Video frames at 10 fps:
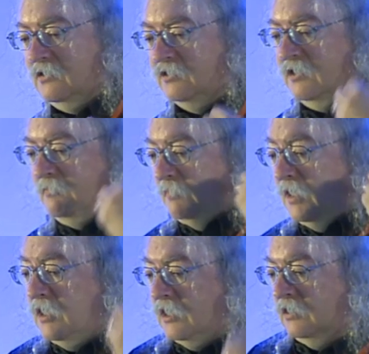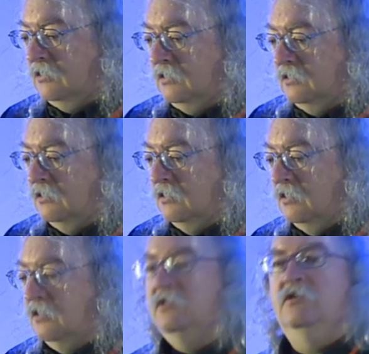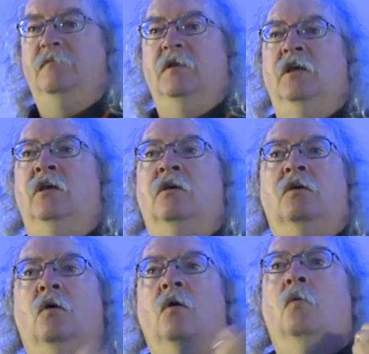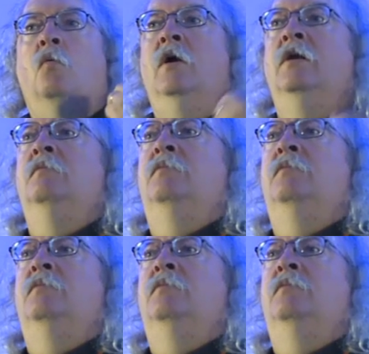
does it mean to be one